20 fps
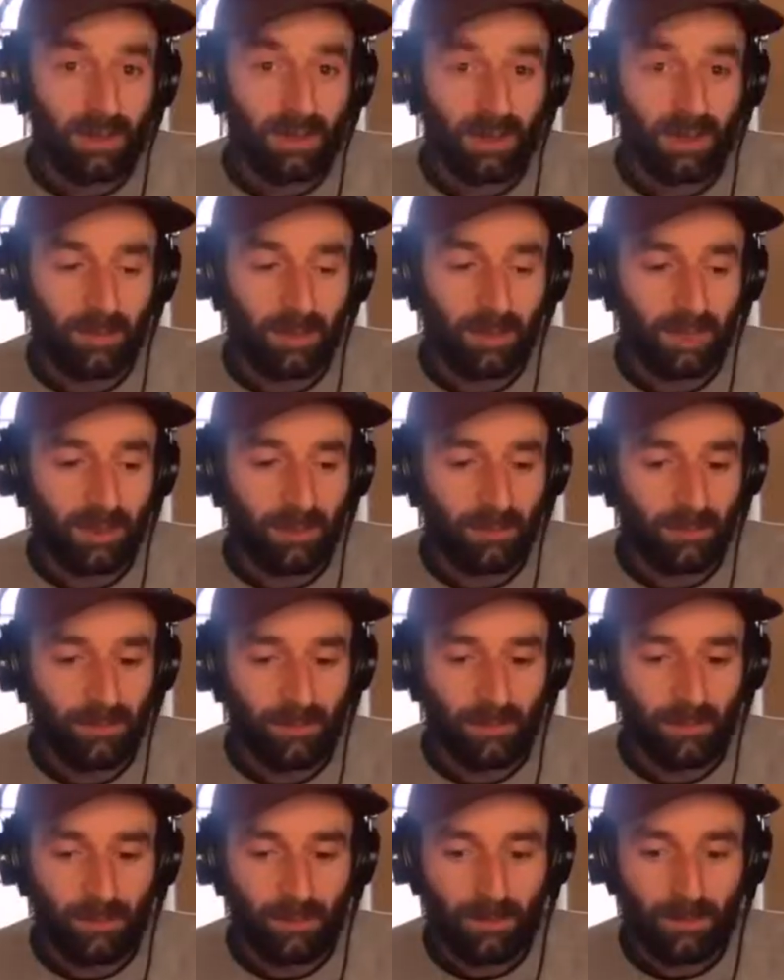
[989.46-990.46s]
I mean,
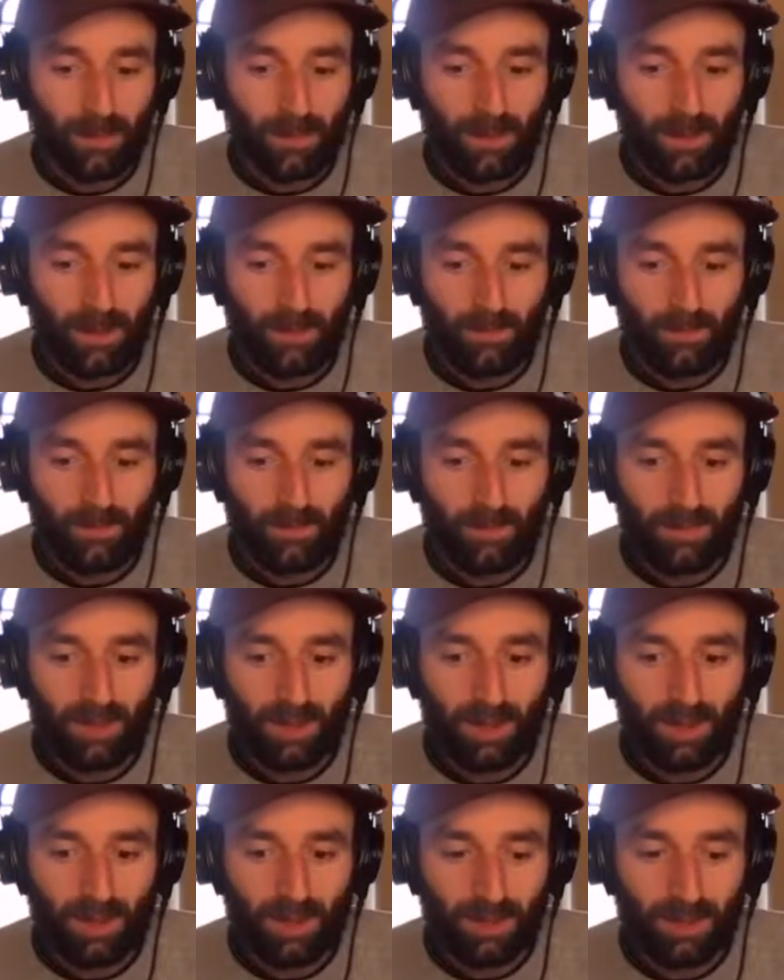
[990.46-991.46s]

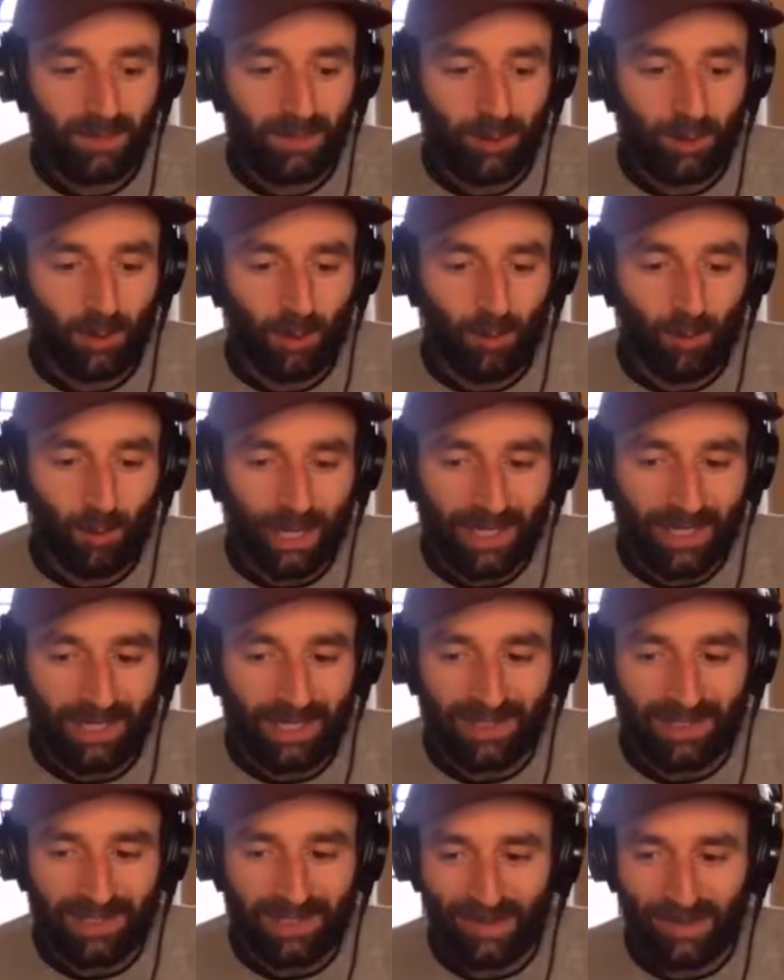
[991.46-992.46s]
I'm going to give you a
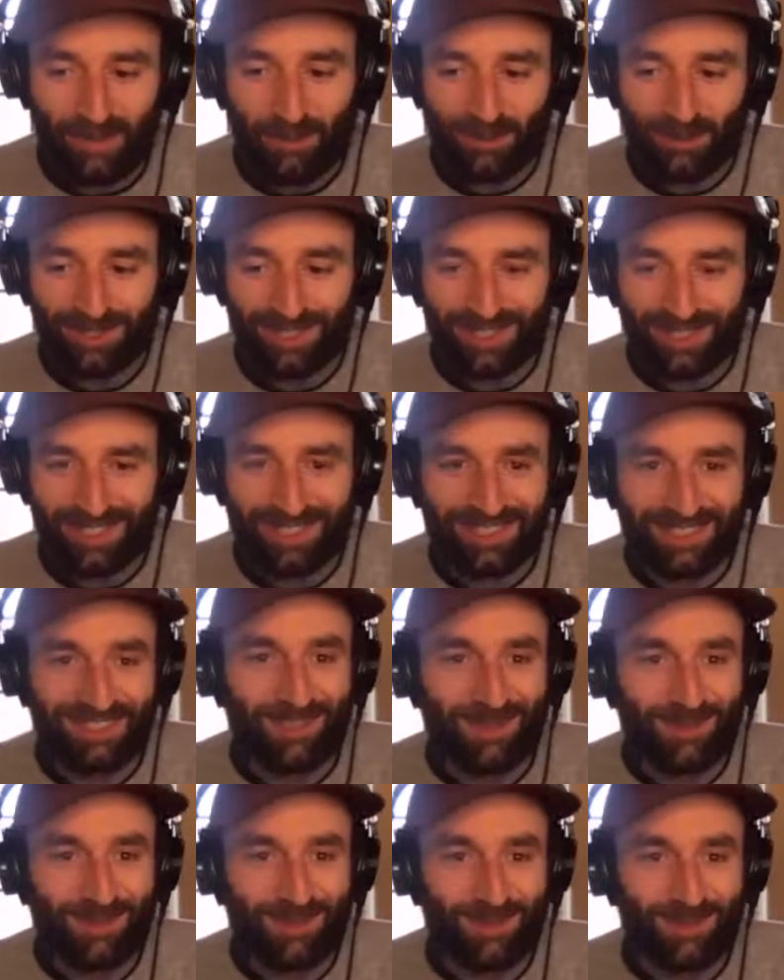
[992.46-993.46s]
wacky example just because
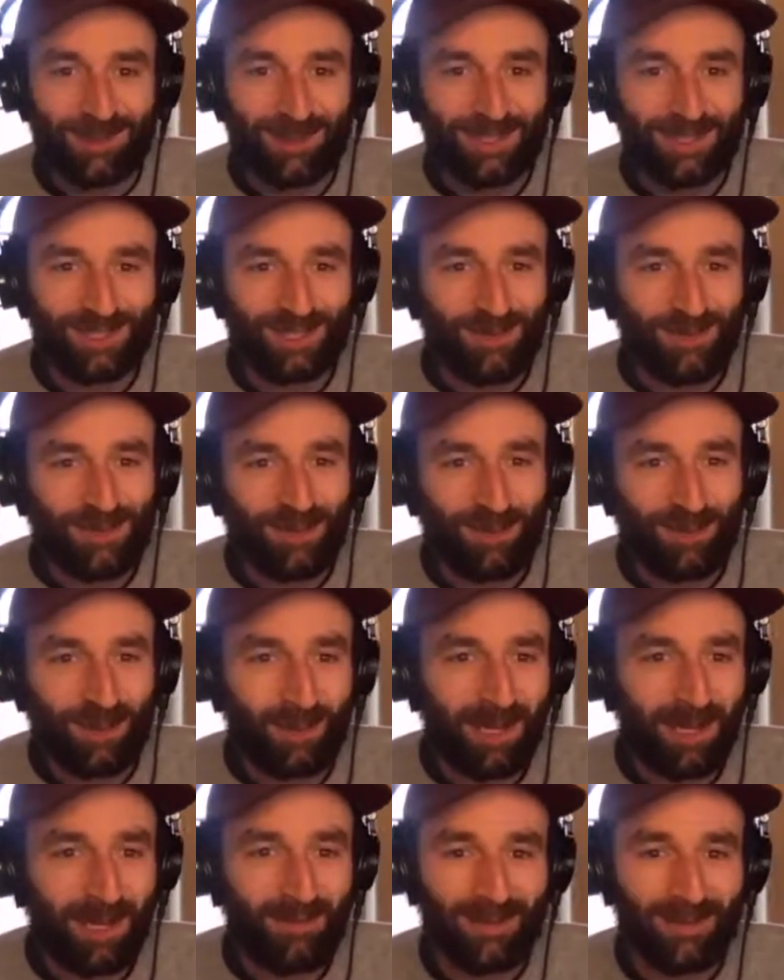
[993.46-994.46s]
it's the one that always jumps in my
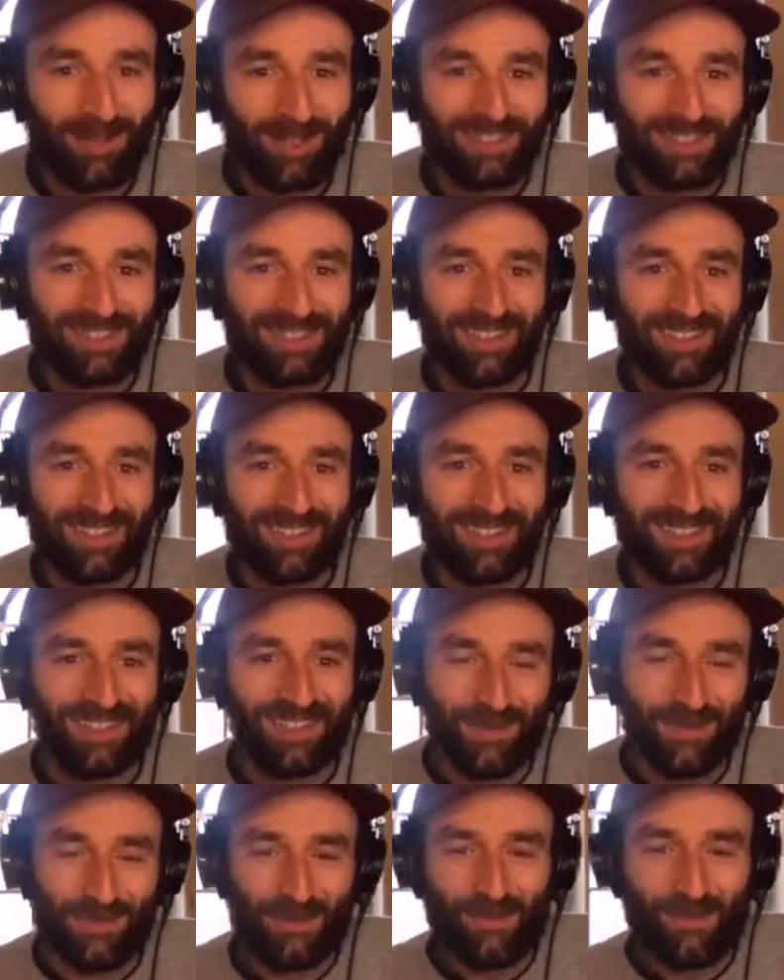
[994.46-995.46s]
mind first.
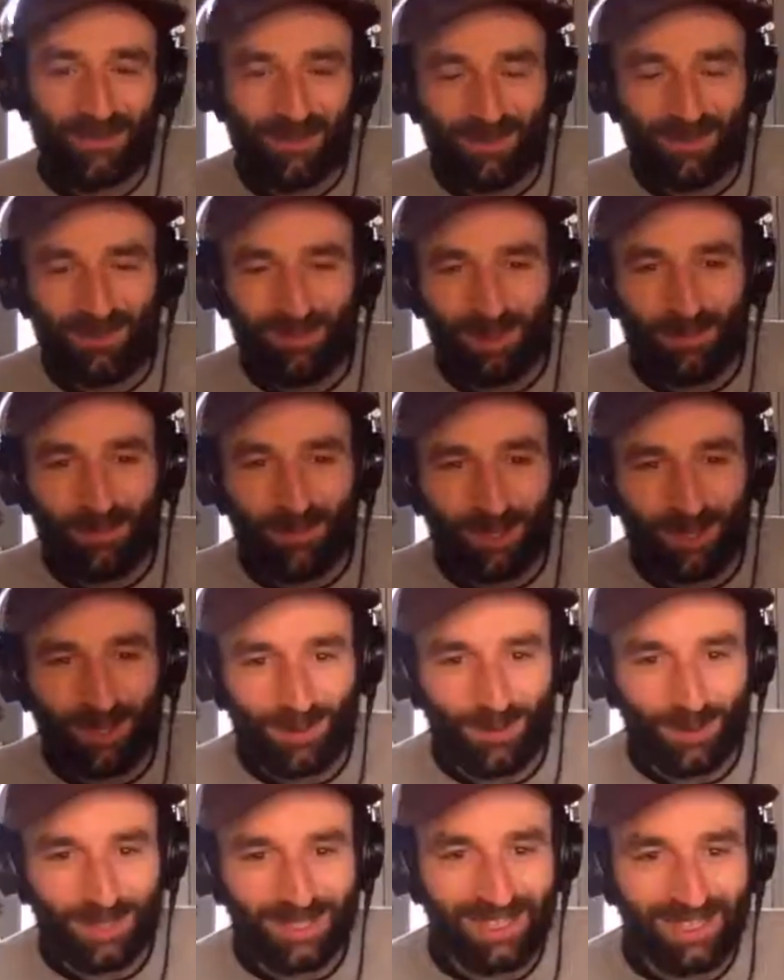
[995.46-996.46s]
My partner
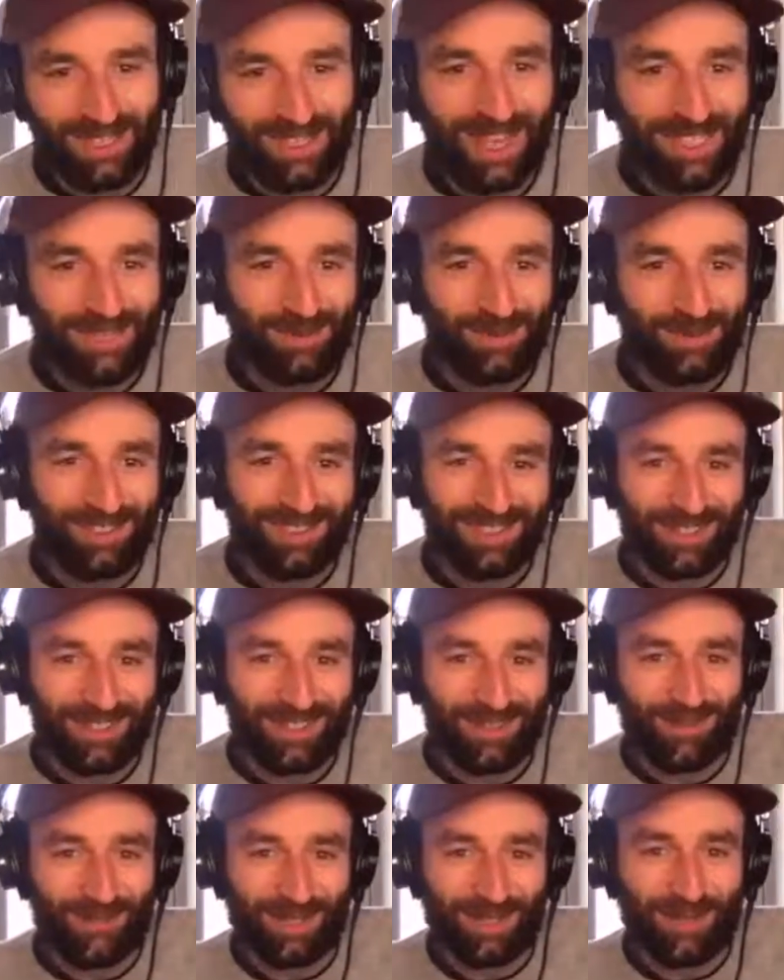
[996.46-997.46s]
works at a hospital
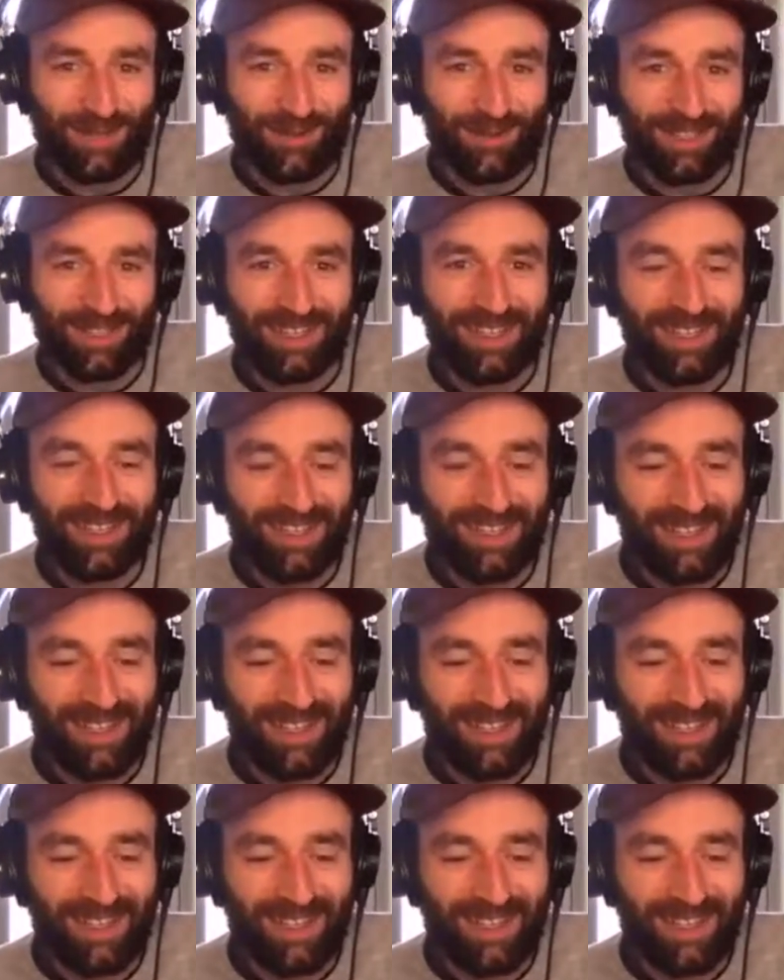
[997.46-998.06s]
here in Philadelphia.